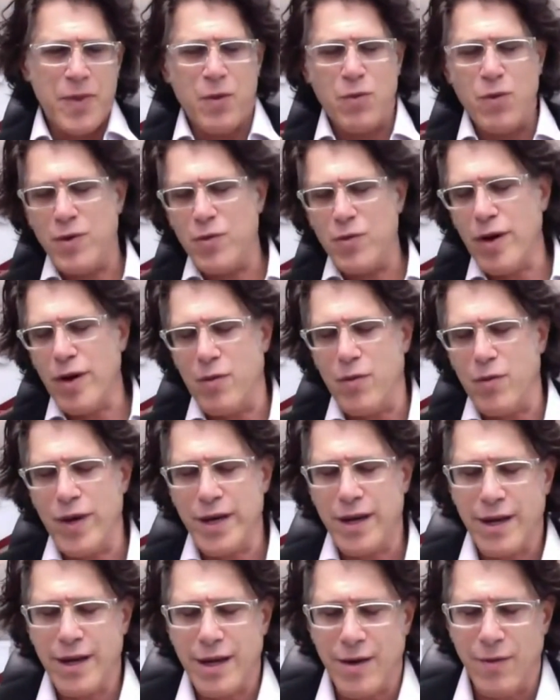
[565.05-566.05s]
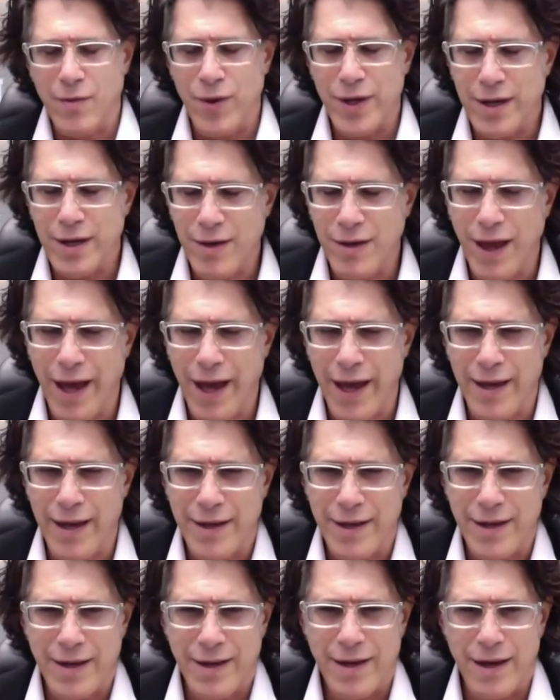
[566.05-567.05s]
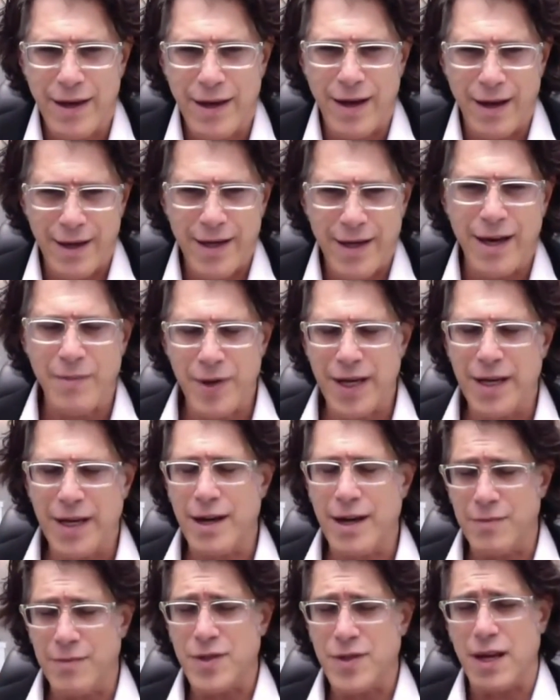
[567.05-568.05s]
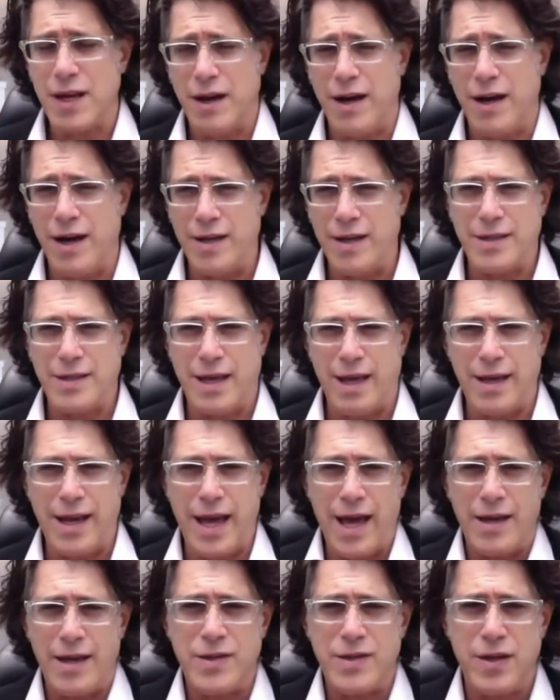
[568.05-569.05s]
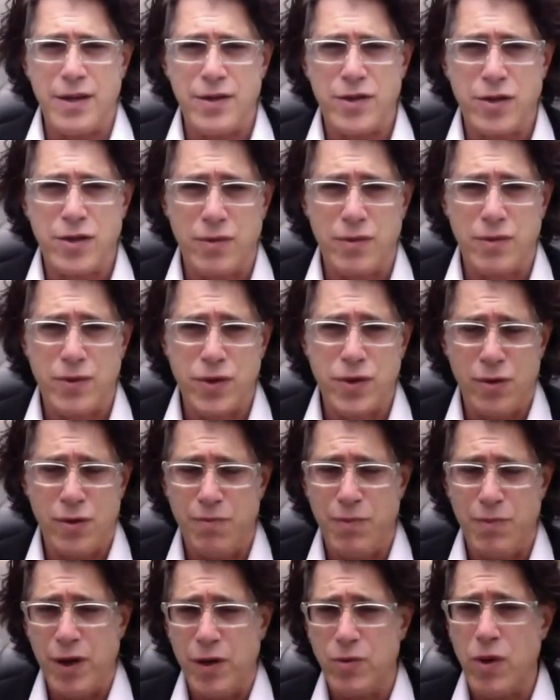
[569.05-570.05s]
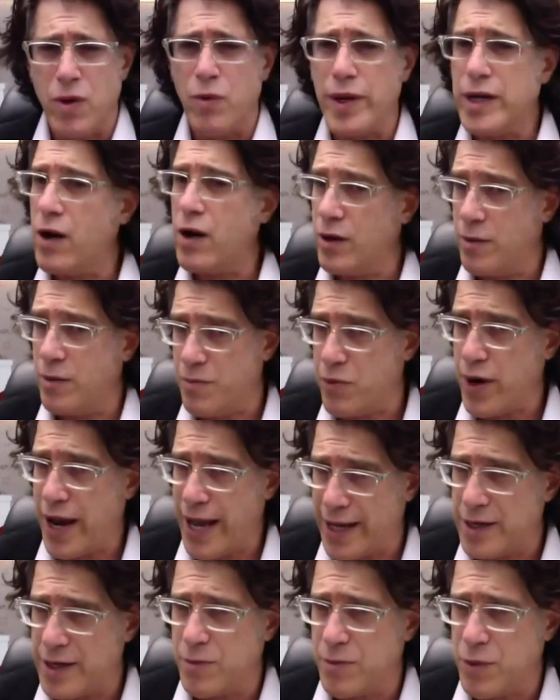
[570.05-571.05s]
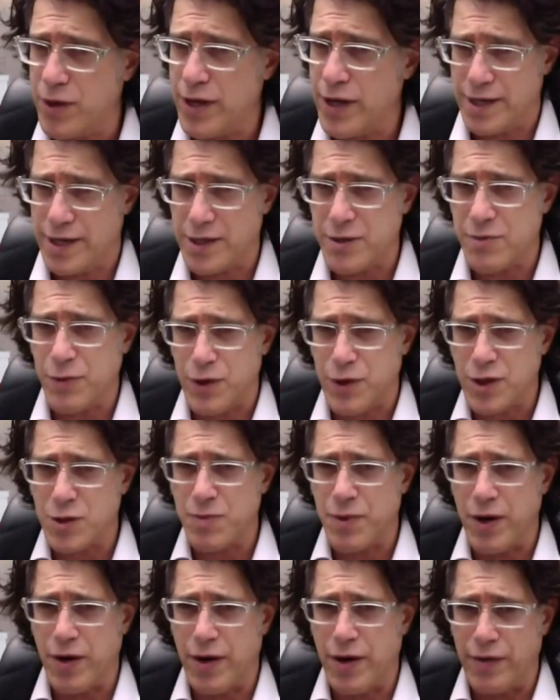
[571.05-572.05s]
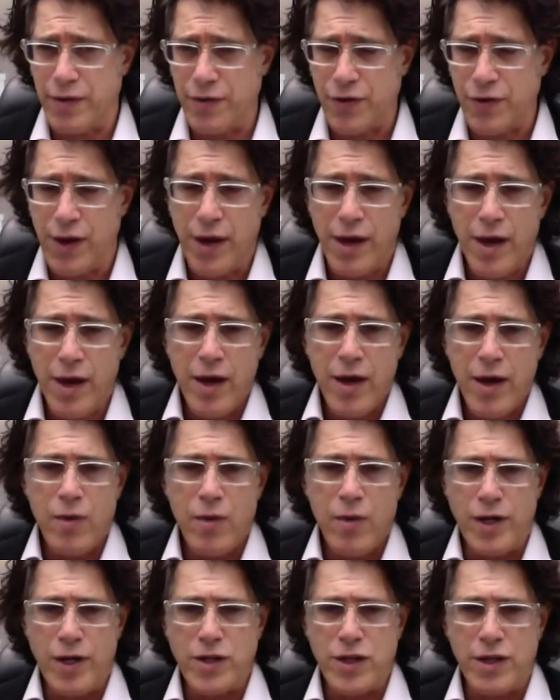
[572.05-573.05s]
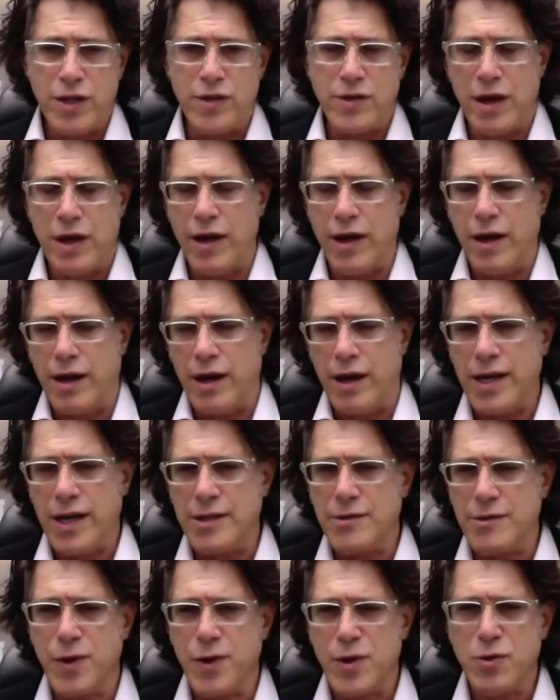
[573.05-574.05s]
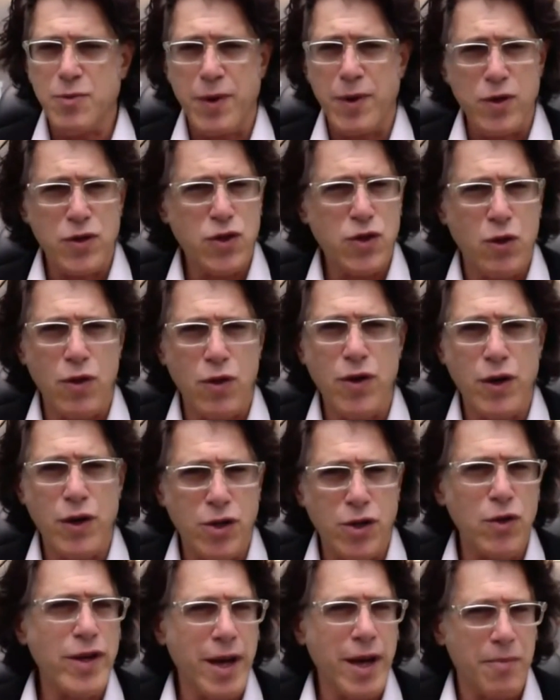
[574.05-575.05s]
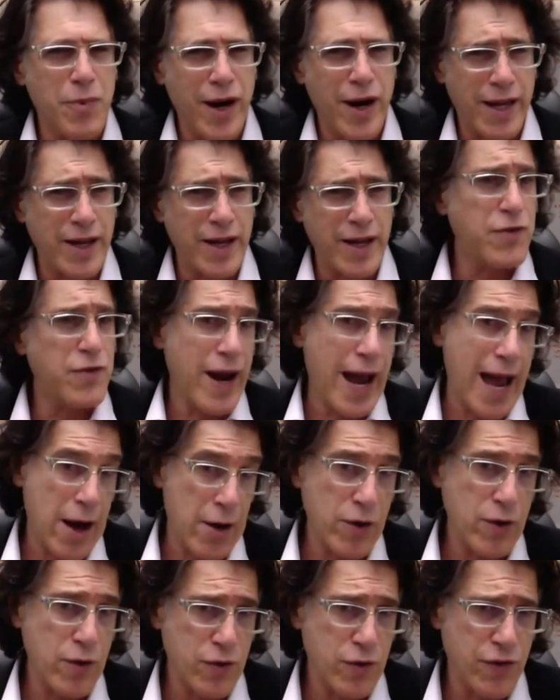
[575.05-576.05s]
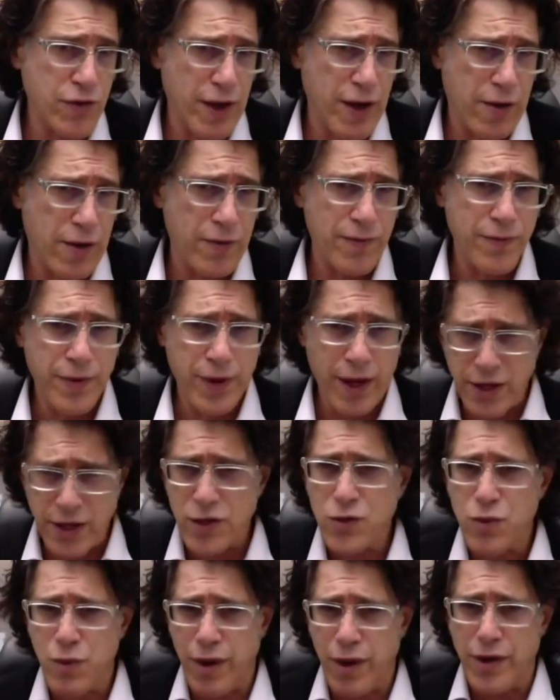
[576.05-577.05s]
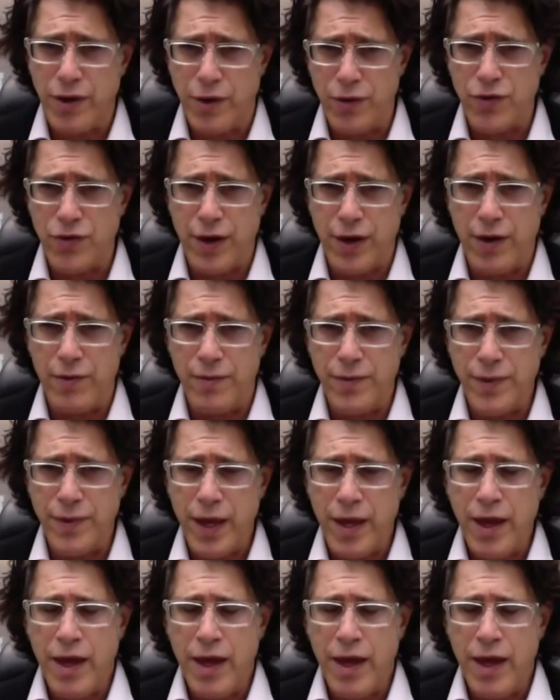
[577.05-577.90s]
When a client company comes to us and asks us to build what we call a brandable customer experience, which is a customer experience so good you get branded for how you sell, not just what you sell.